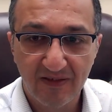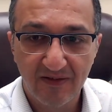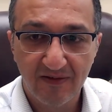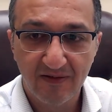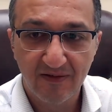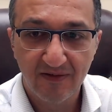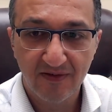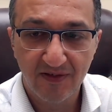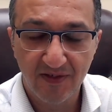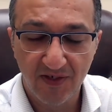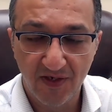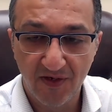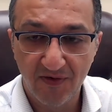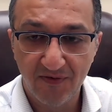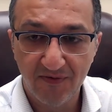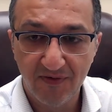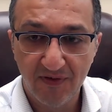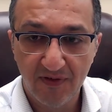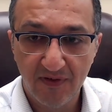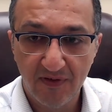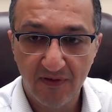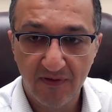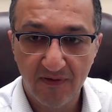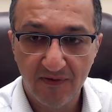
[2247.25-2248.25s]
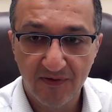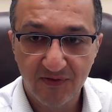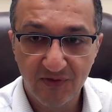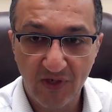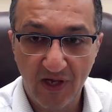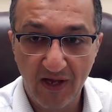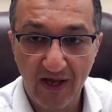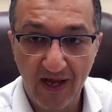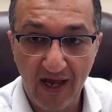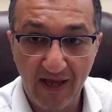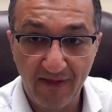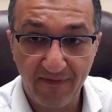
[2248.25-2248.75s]
You know,
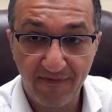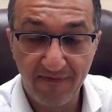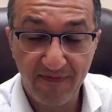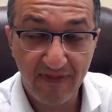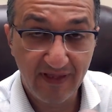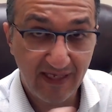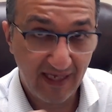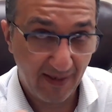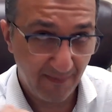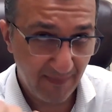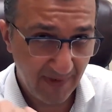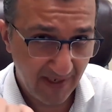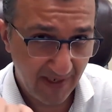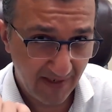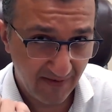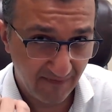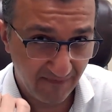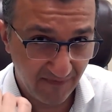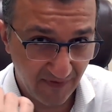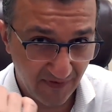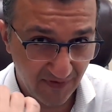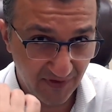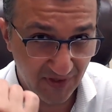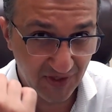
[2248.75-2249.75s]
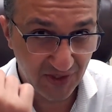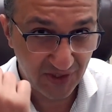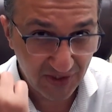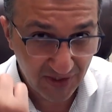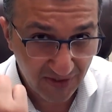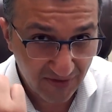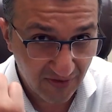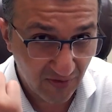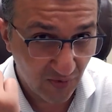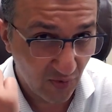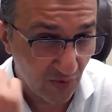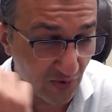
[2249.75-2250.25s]
so I think I made it very
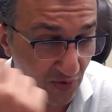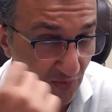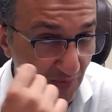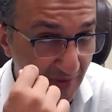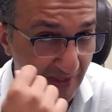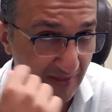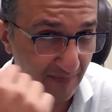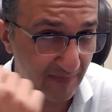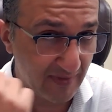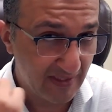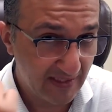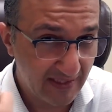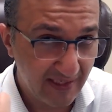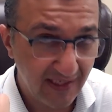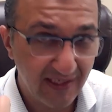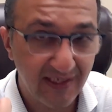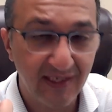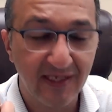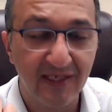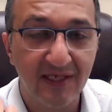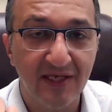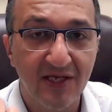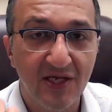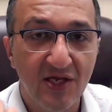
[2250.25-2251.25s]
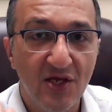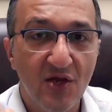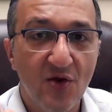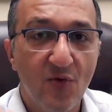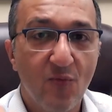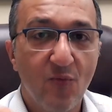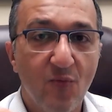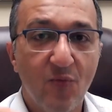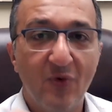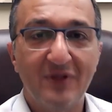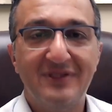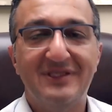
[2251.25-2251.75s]
clear all the way in the beginning
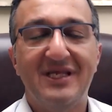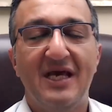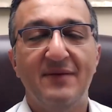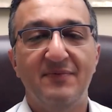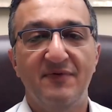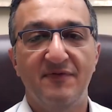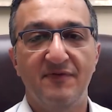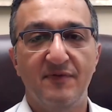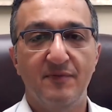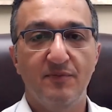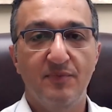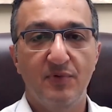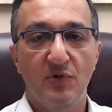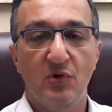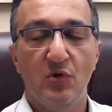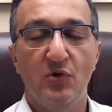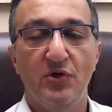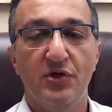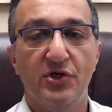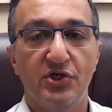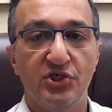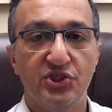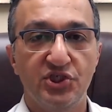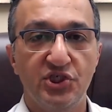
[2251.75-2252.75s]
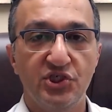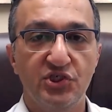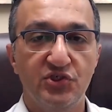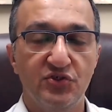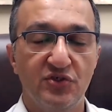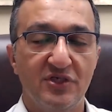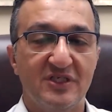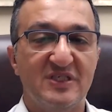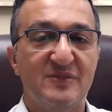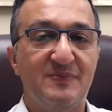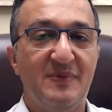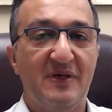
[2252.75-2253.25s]
what type of employer she should
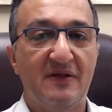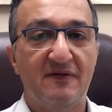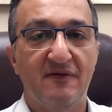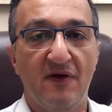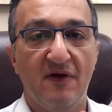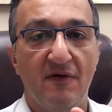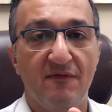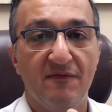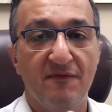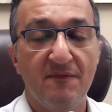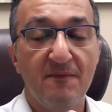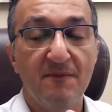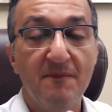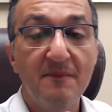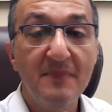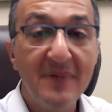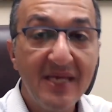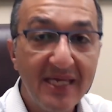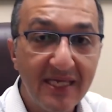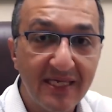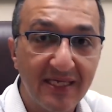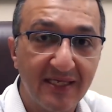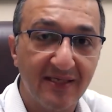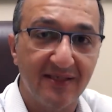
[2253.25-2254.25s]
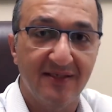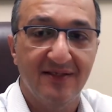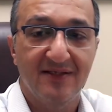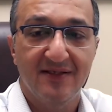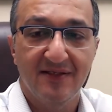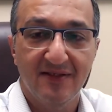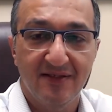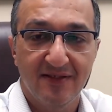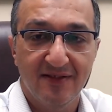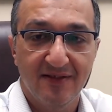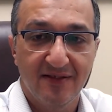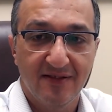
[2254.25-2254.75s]
expect of me,
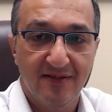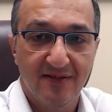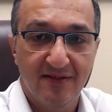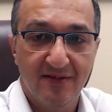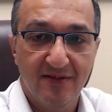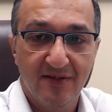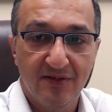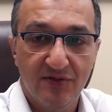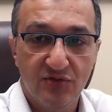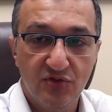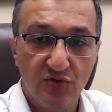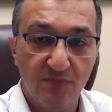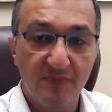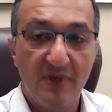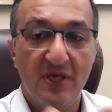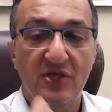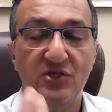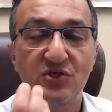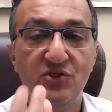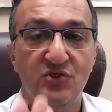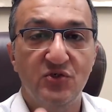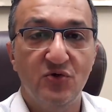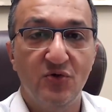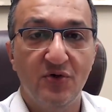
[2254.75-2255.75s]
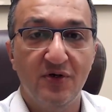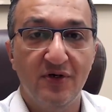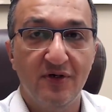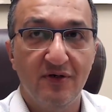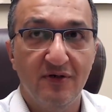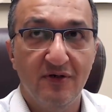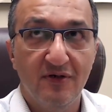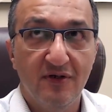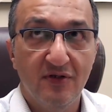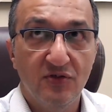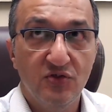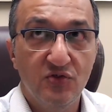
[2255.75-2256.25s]
to make sure
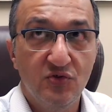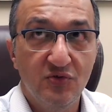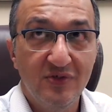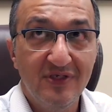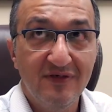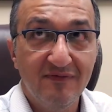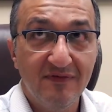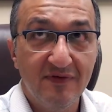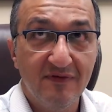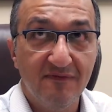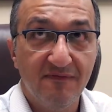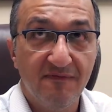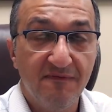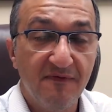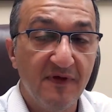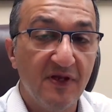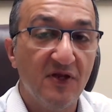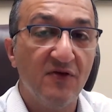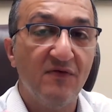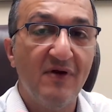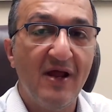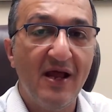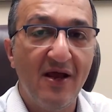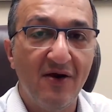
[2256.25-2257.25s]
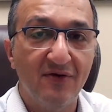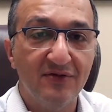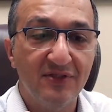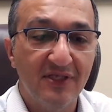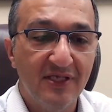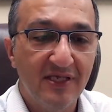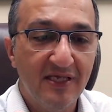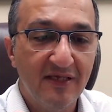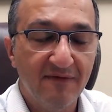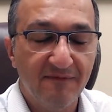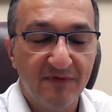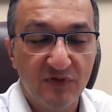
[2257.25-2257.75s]
to even figure out
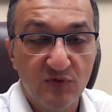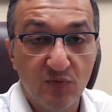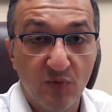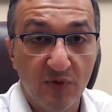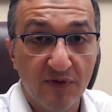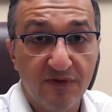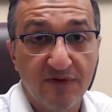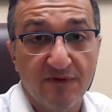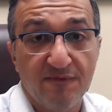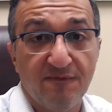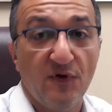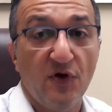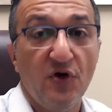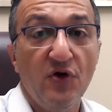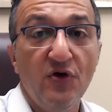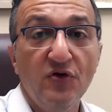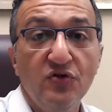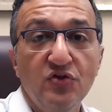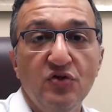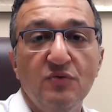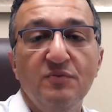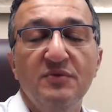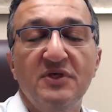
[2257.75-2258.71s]
if it's worth it for her to